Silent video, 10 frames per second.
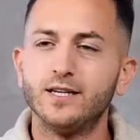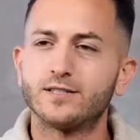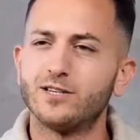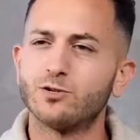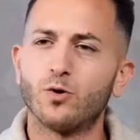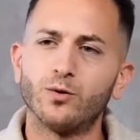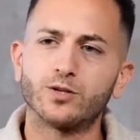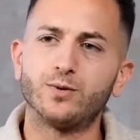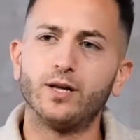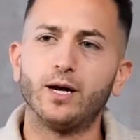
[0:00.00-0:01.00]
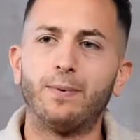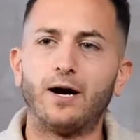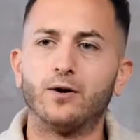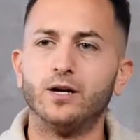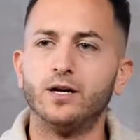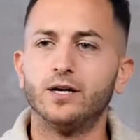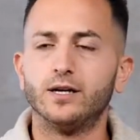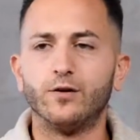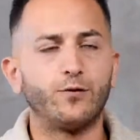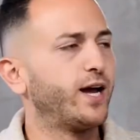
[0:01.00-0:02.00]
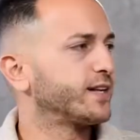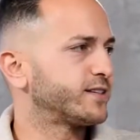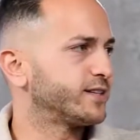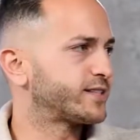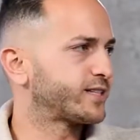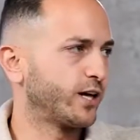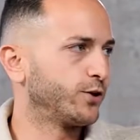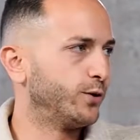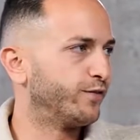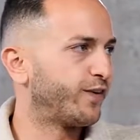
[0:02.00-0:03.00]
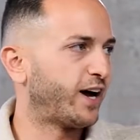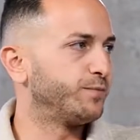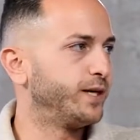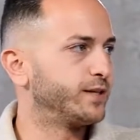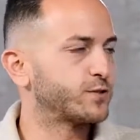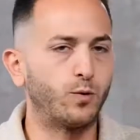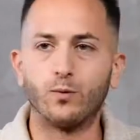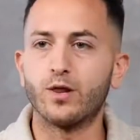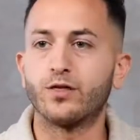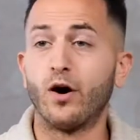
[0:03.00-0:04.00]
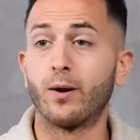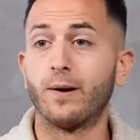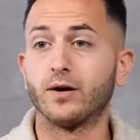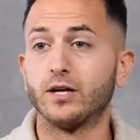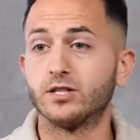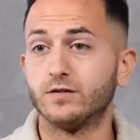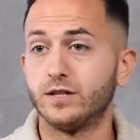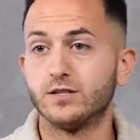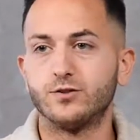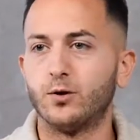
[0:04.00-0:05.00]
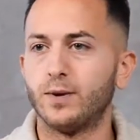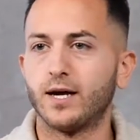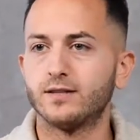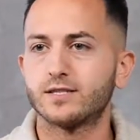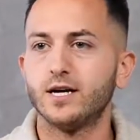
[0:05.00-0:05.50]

Season 1 was really about, if we had to tell you in 5 minutes what we thought about each of these domains,